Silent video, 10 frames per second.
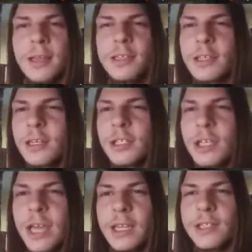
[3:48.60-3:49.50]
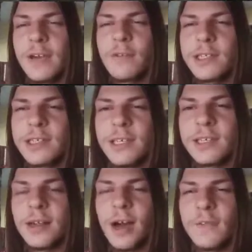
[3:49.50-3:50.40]
These are going to change every
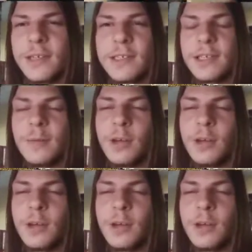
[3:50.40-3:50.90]
season, obviously,